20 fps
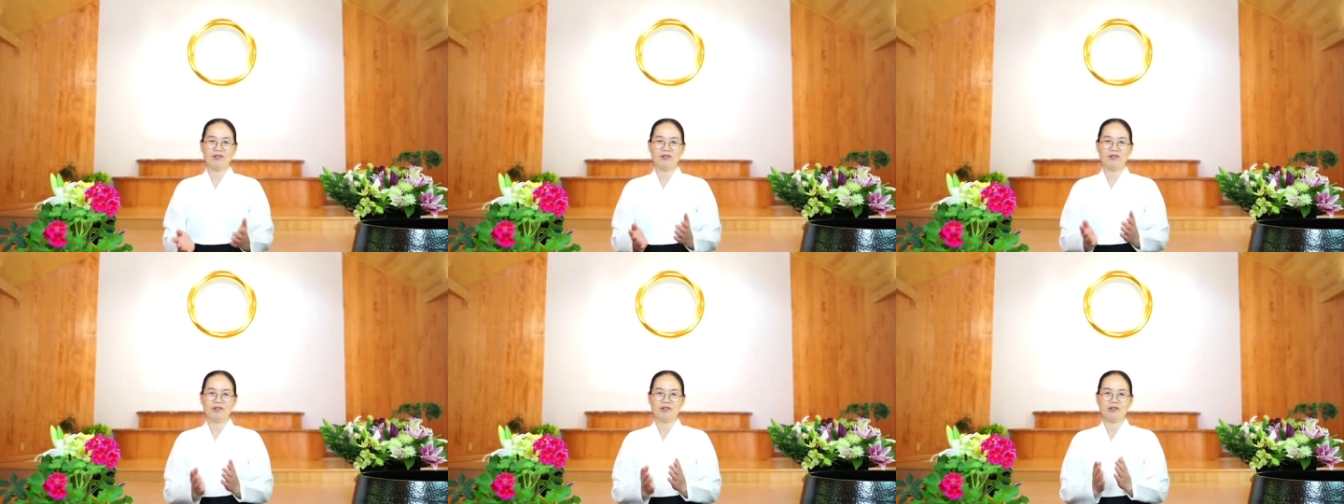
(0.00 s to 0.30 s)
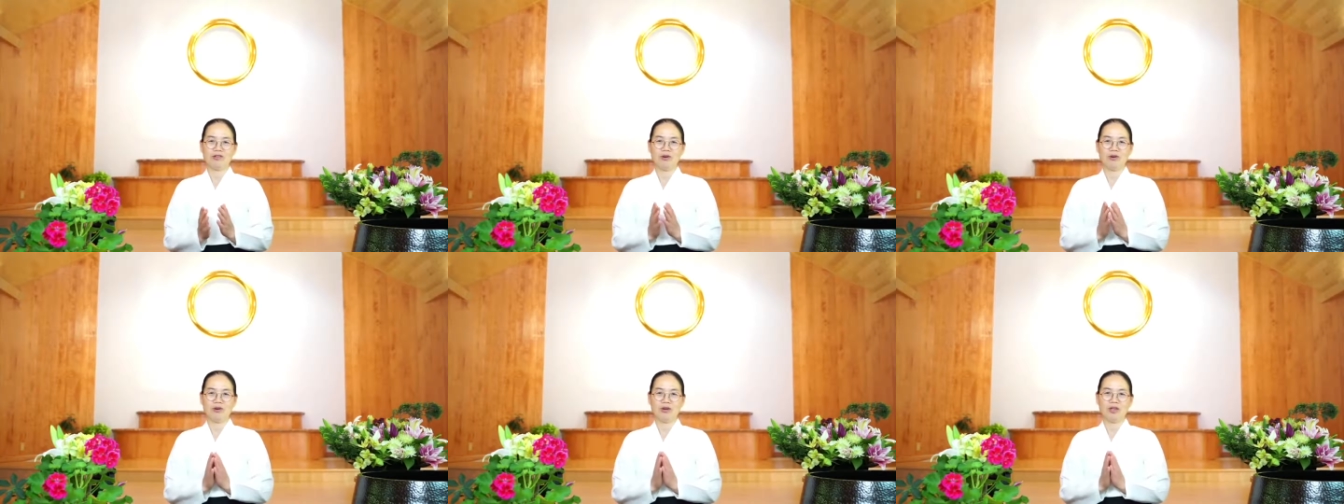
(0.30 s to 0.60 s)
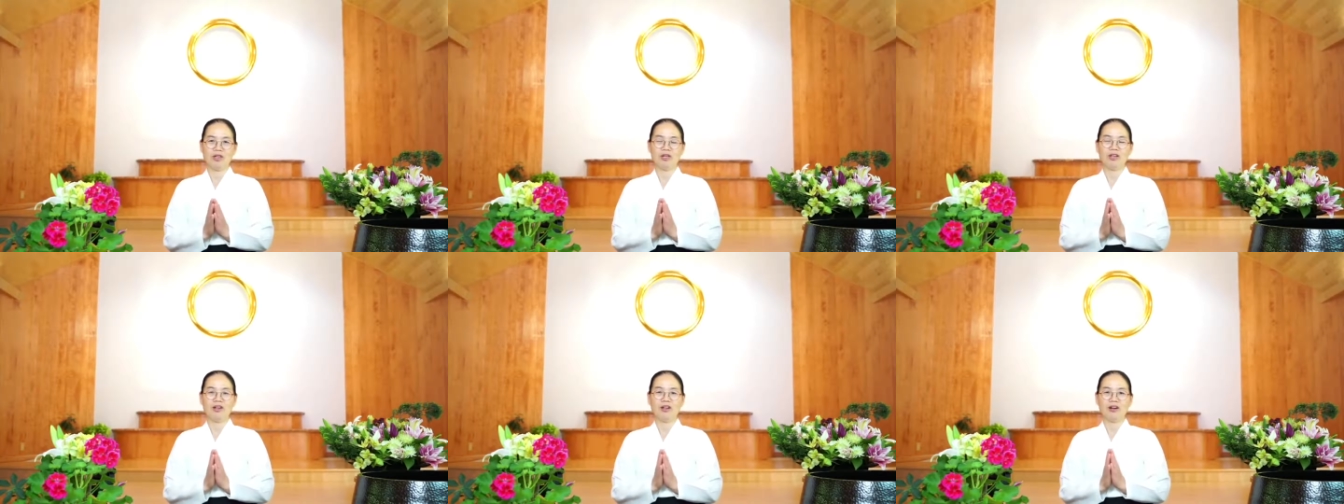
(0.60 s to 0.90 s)
So
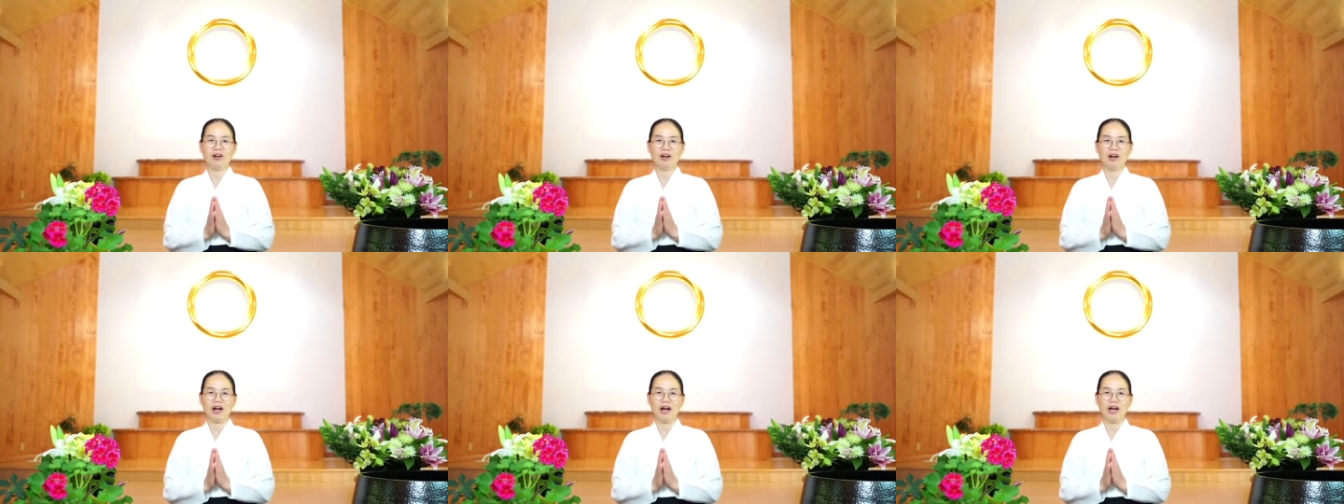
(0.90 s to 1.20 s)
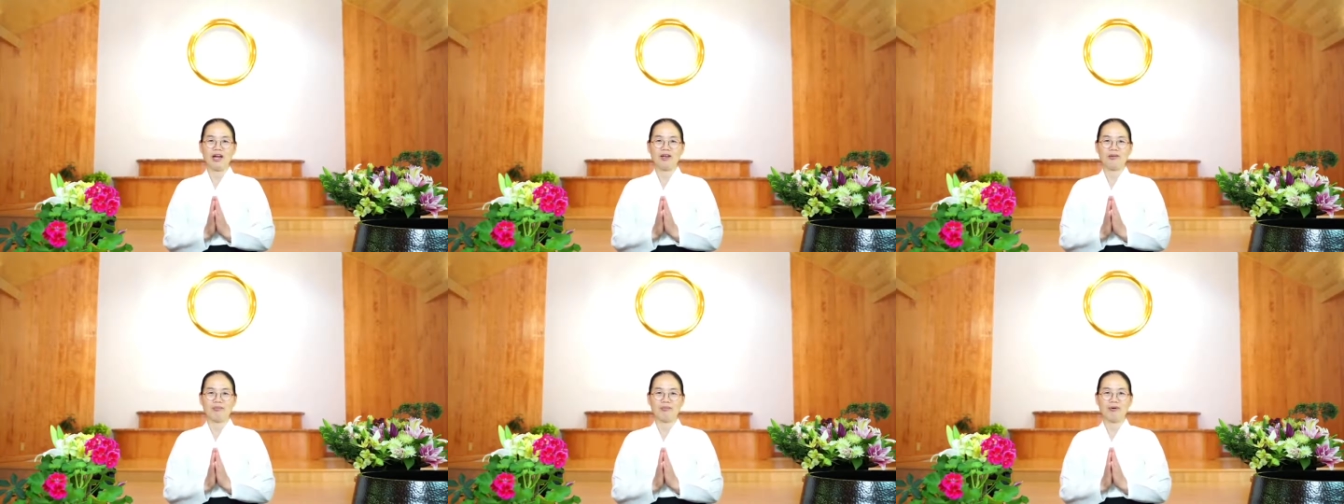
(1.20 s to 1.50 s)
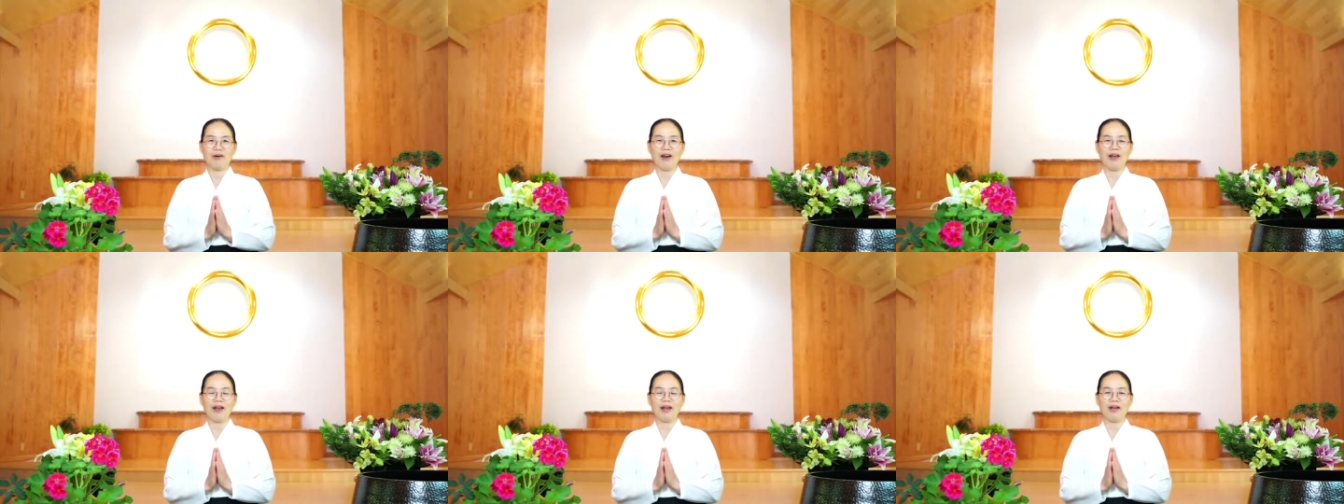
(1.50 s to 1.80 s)
here I
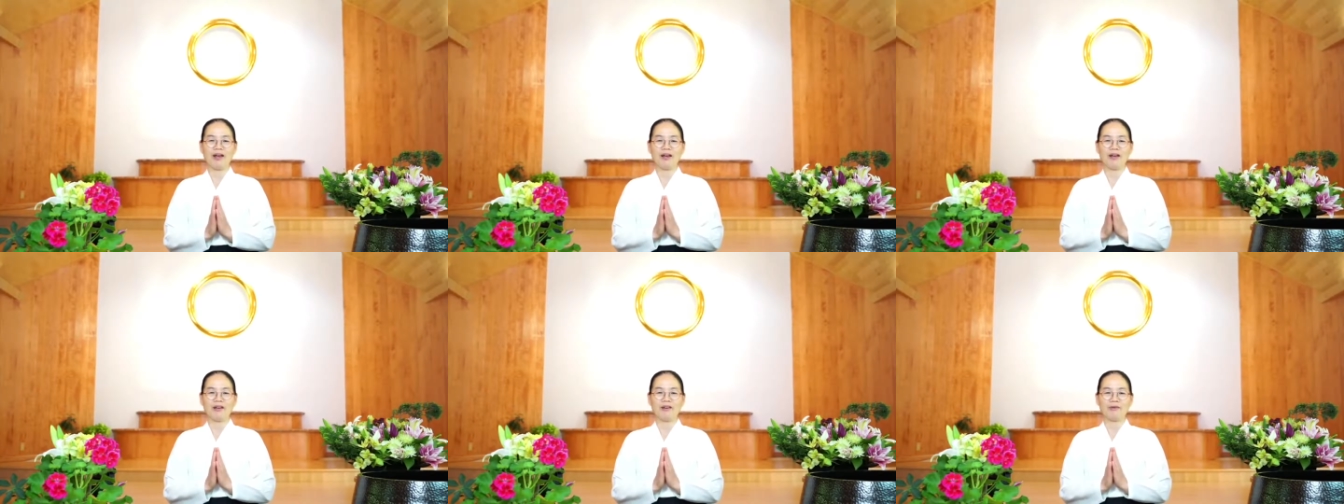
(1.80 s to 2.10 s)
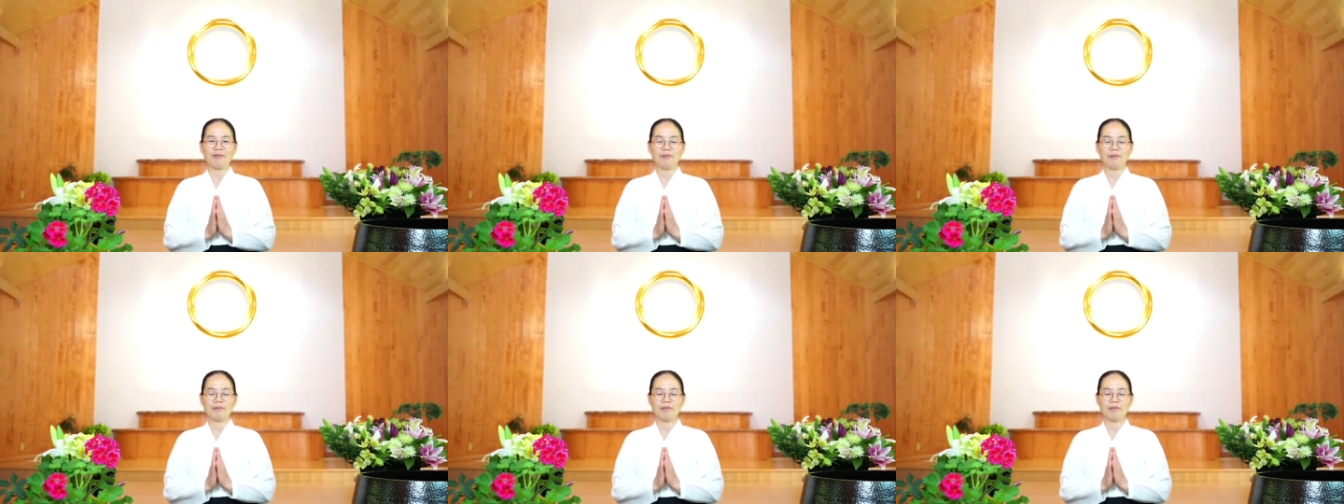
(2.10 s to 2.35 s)
pray.